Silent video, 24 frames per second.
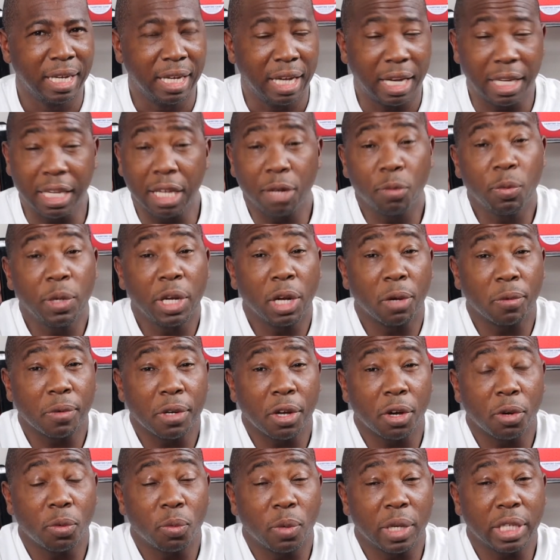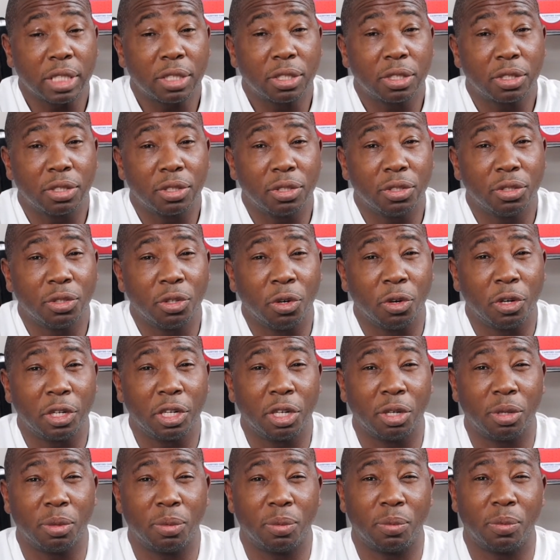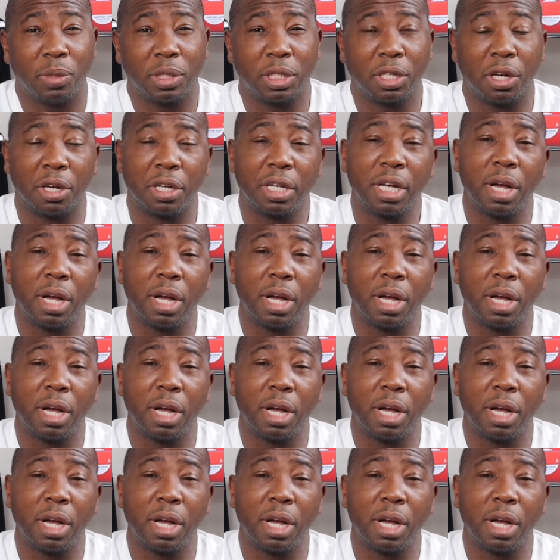Again, we don't know what's gonna